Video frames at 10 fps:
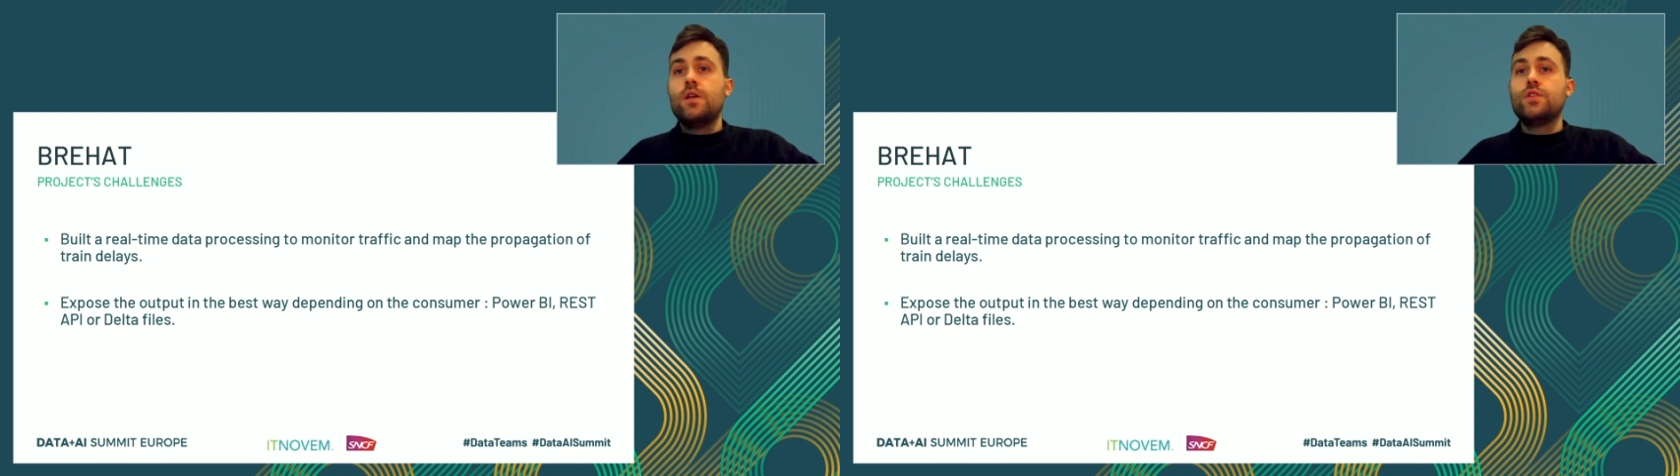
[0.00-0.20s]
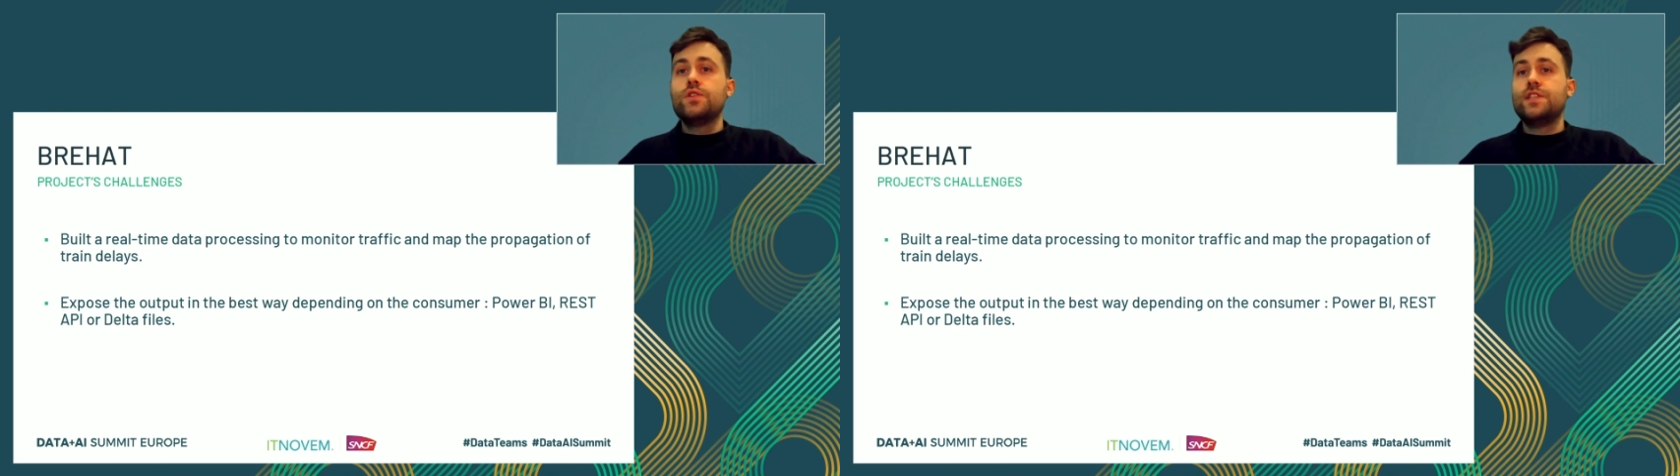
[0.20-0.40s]

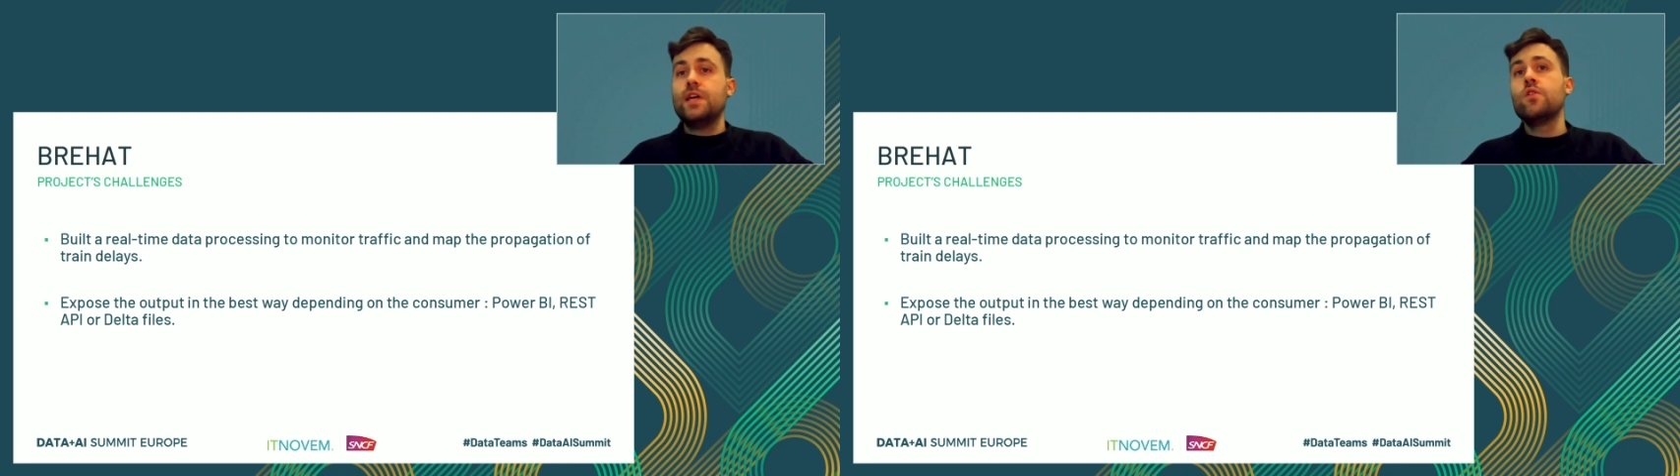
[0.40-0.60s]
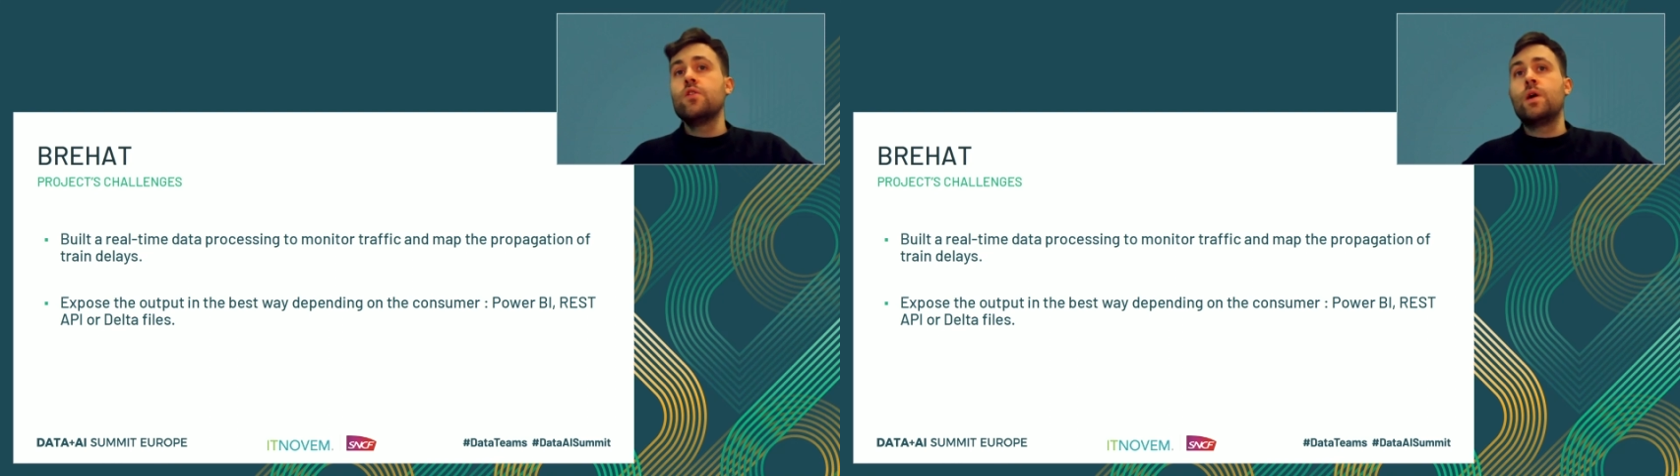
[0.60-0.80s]
The
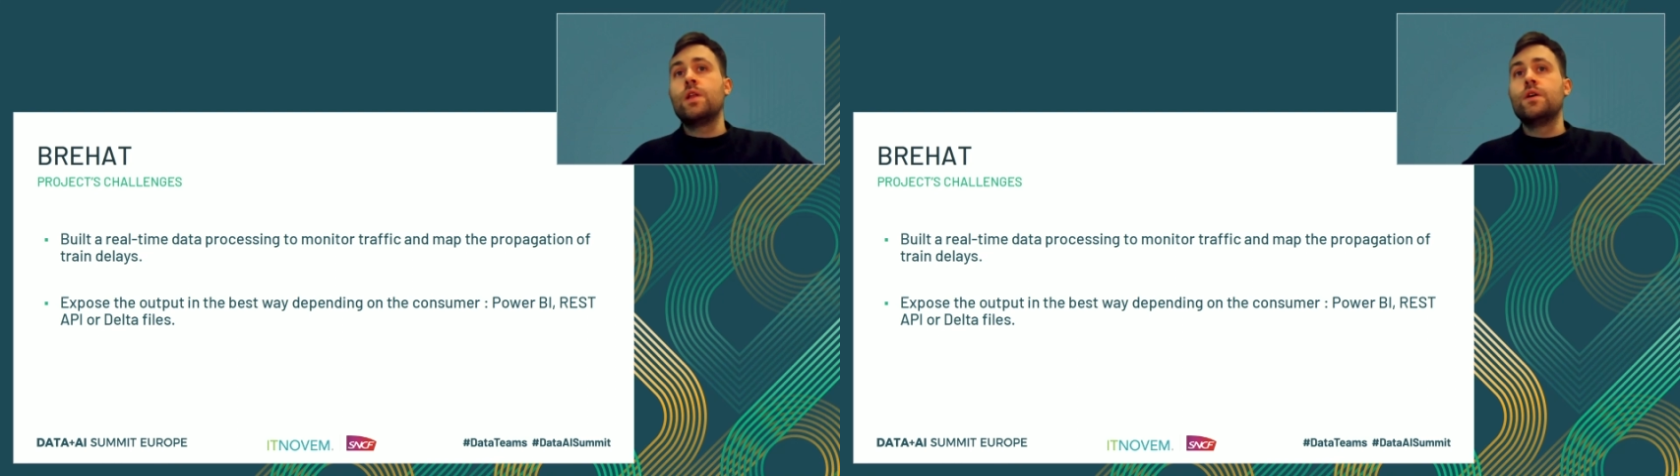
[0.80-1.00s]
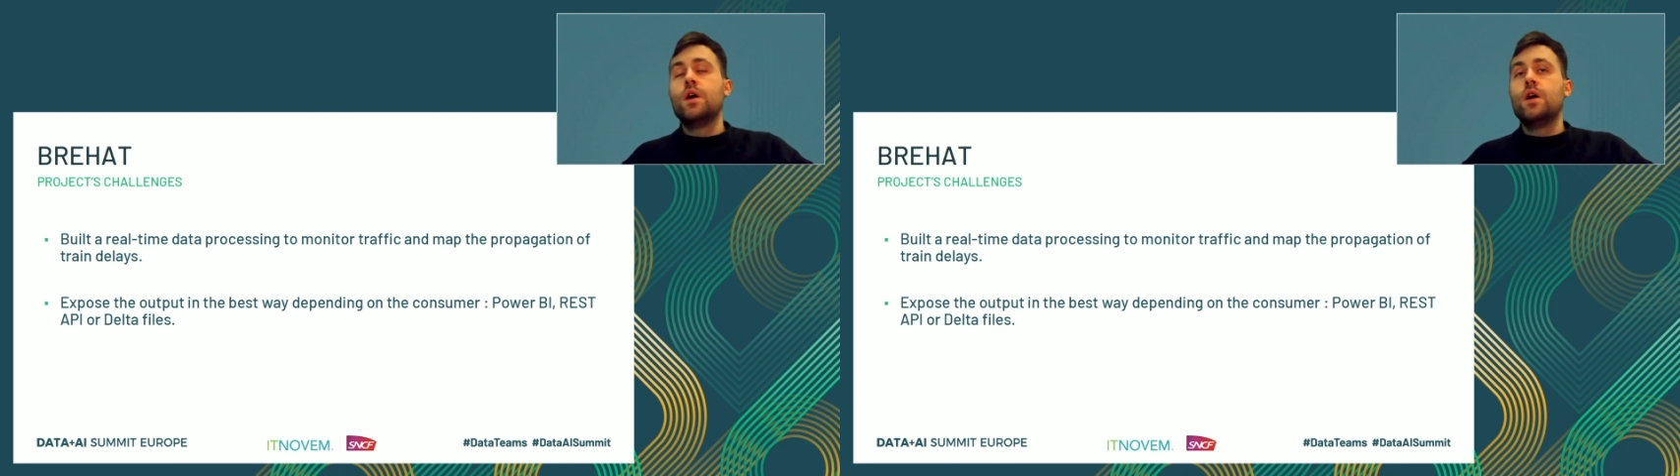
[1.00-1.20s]
second
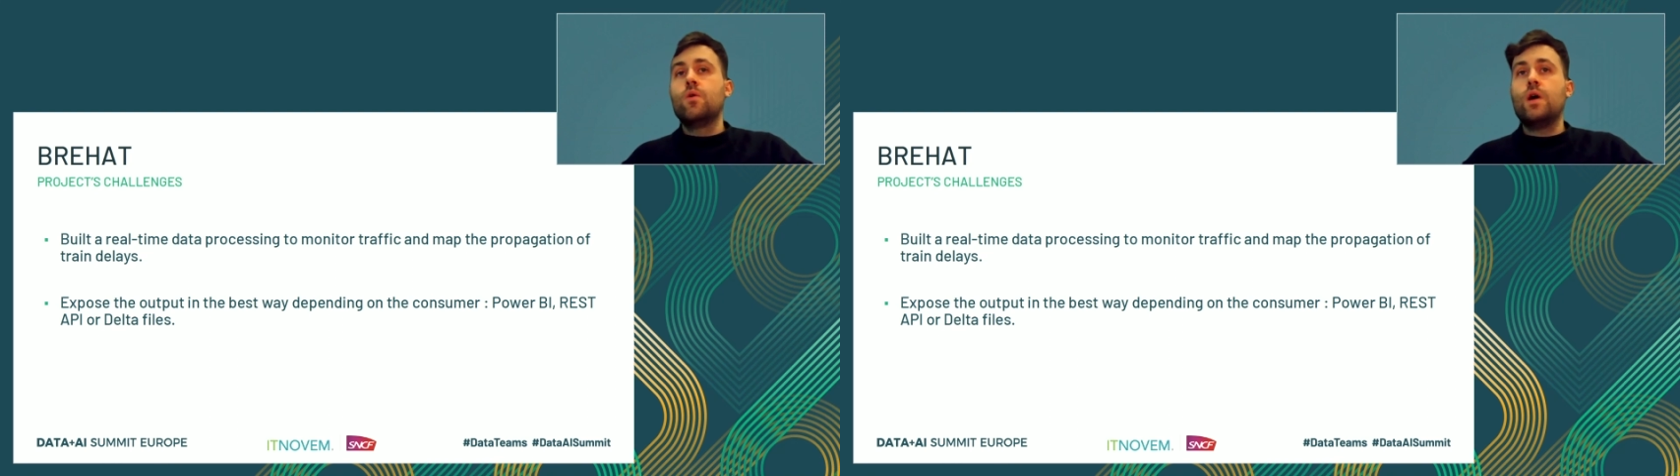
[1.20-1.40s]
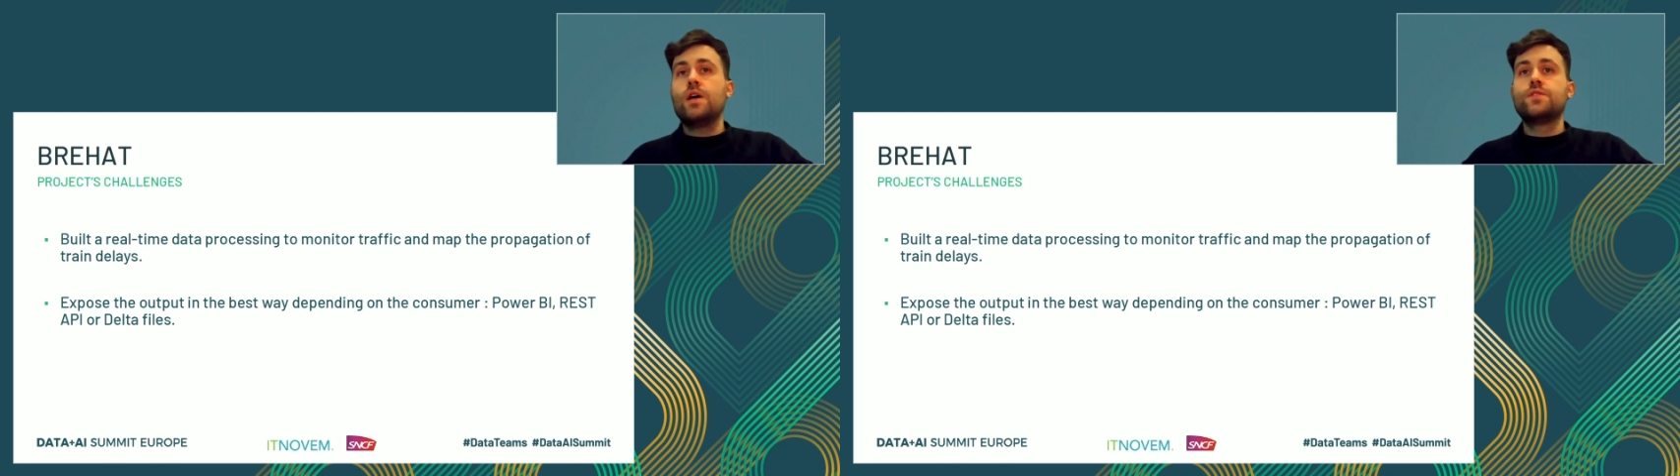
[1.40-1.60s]
one was